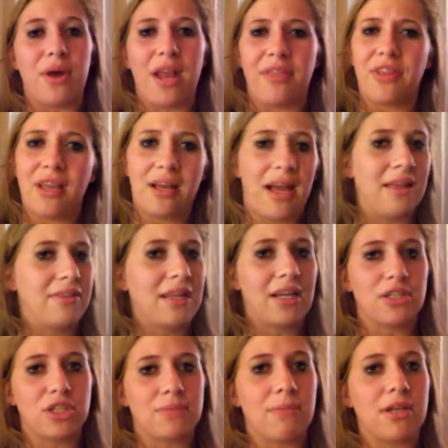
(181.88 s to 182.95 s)
I think
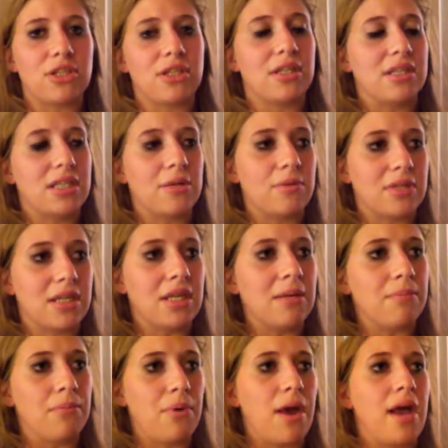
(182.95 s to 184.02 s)
I just mentioned this. He was
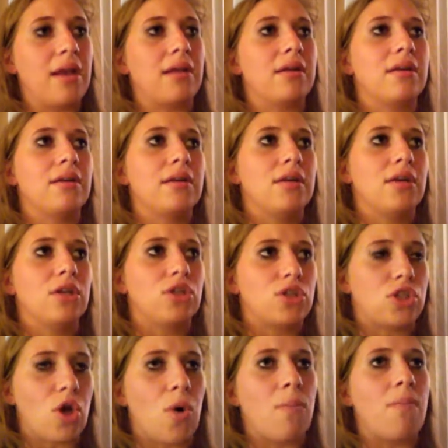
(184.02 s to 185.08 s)
inbred
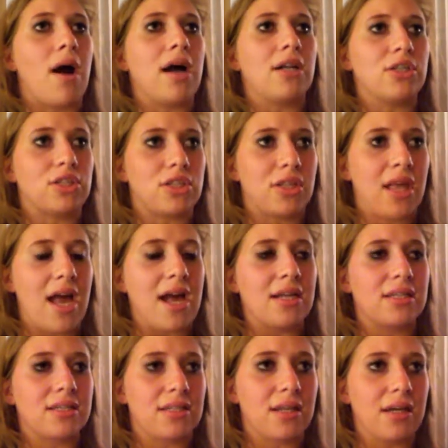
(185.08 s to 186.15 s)
so much
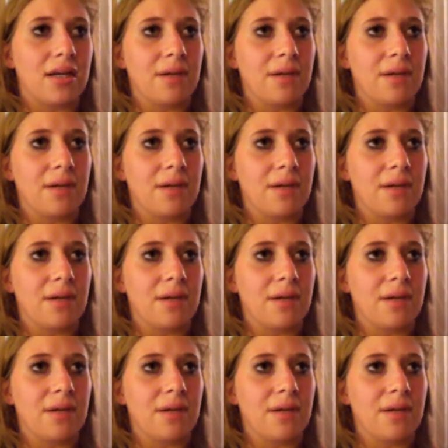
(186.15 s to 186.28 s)
that